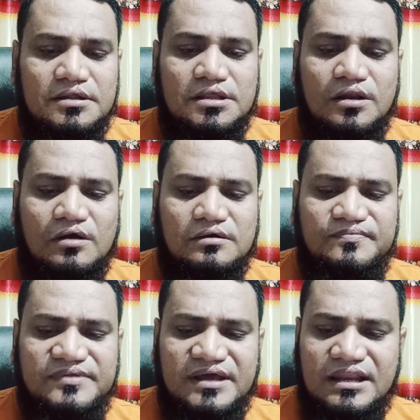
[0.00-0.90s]
A lot of
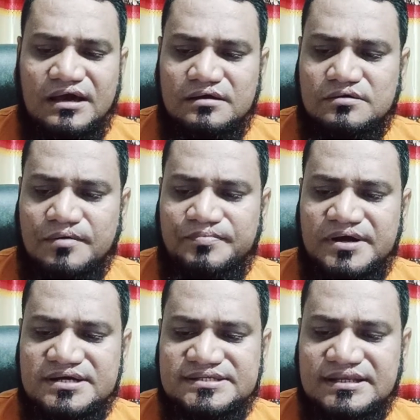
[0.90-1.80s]
seller, top
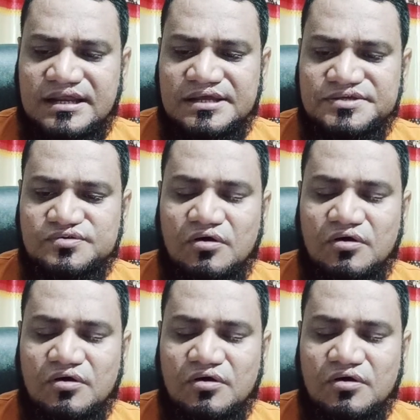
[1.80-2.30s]
rated seller is